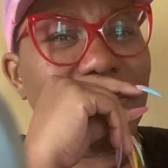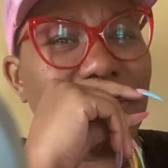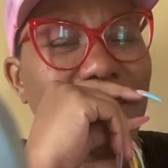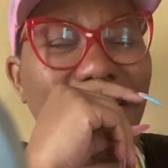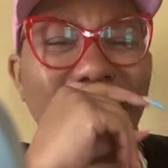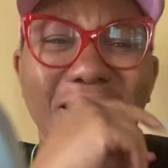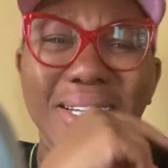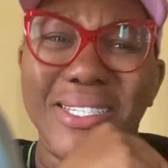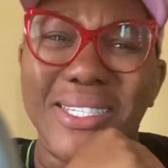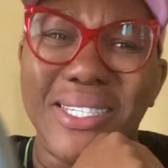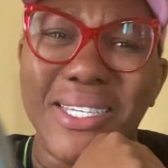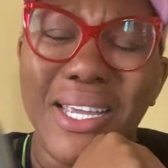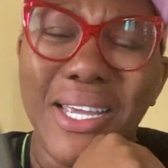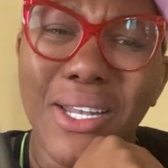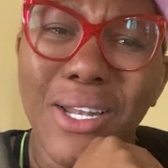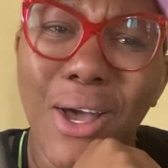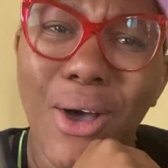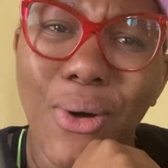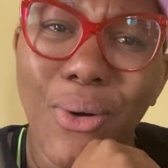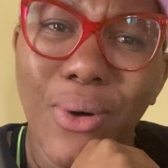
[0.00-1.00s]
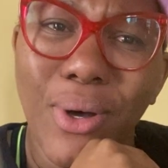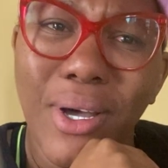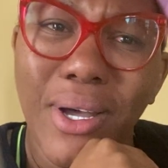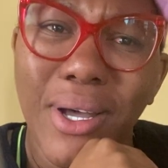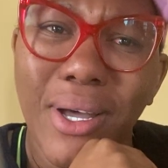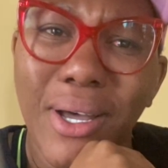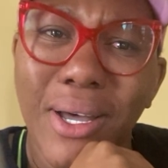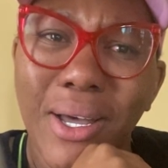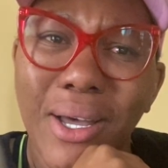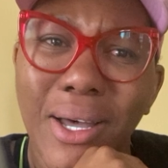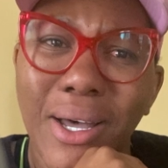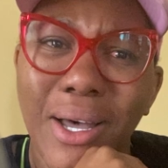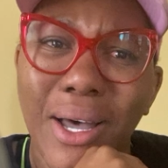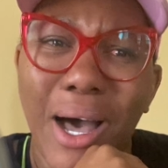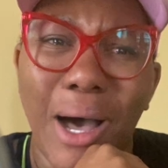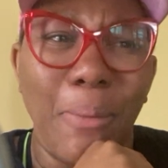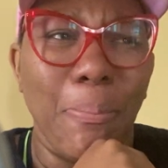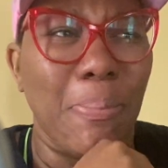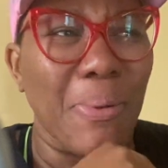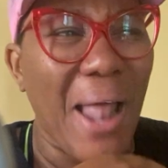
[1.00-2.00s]
A casino?
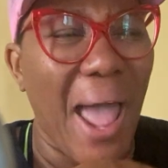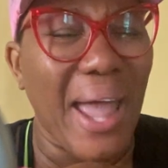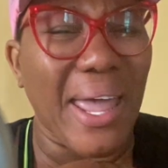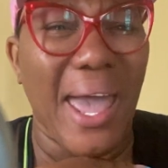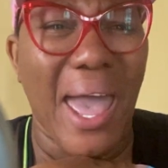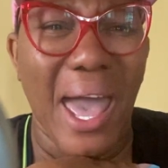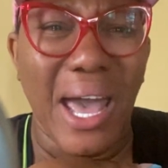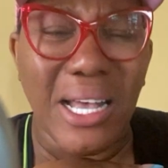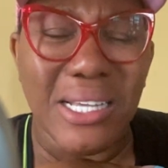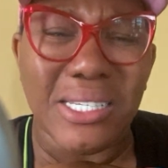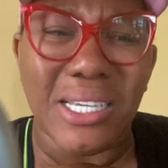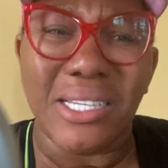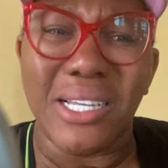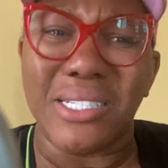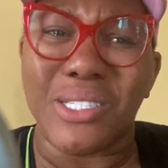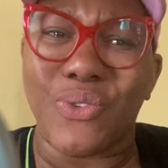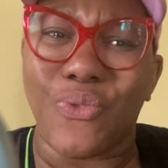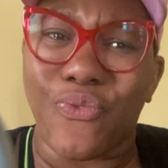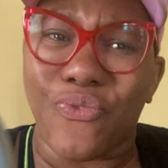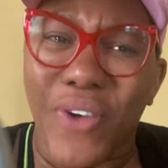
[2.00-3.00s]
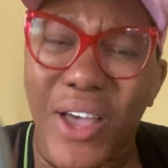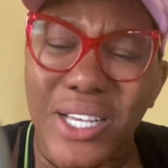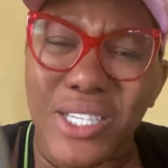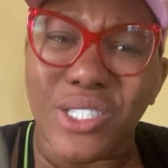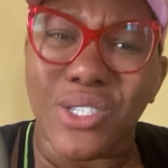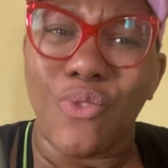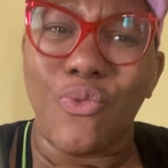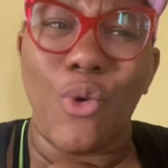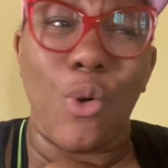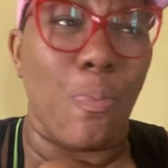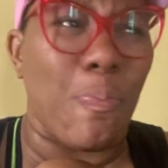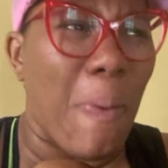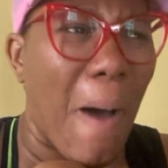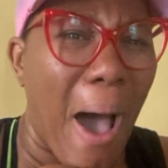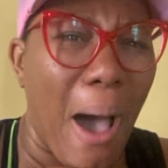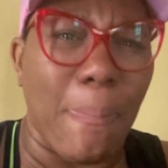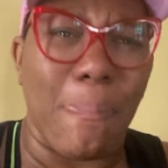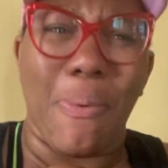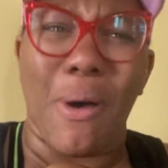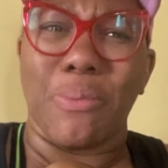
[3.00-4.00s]
a Black Excellence Festival
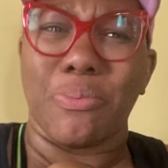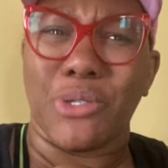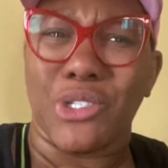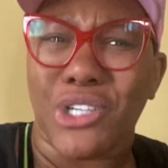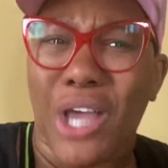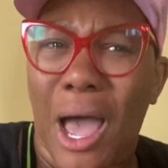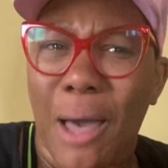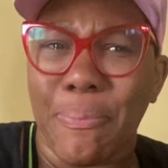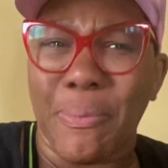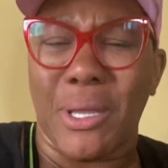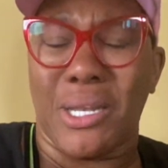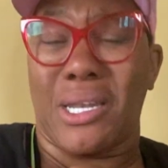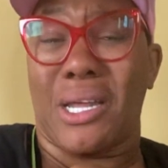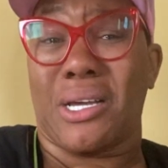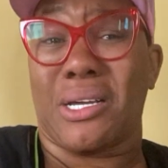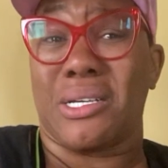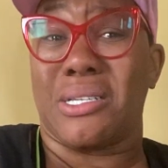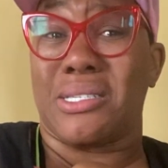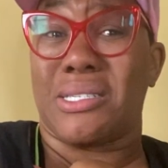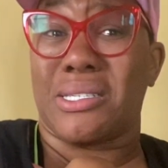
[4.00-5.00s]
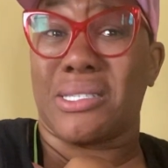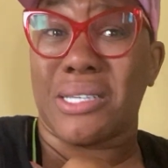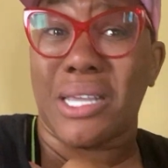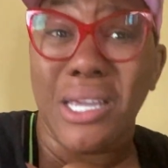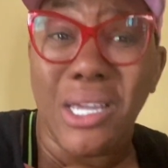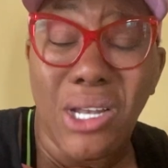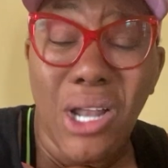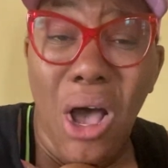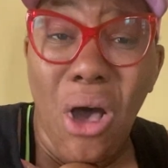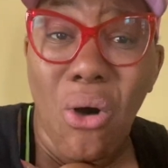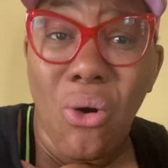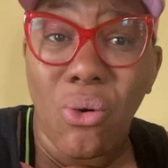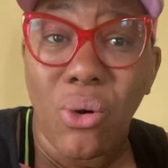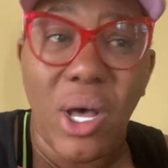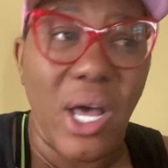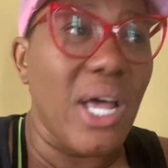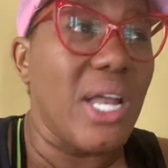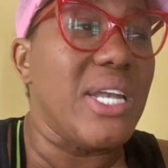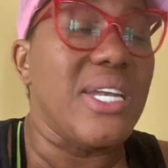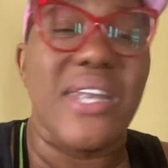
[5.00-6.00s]
pop-up shop in the casino?
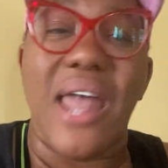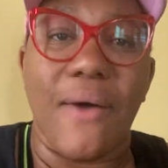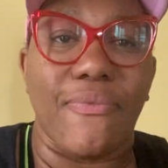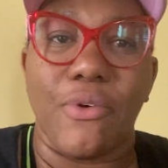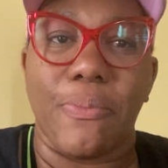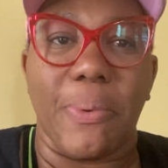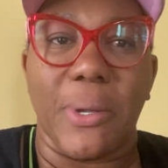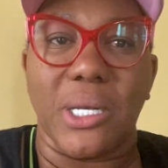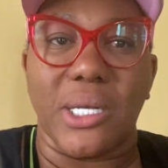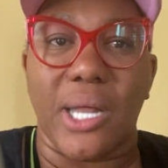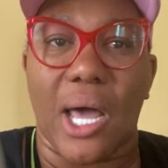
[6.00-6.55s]
Never been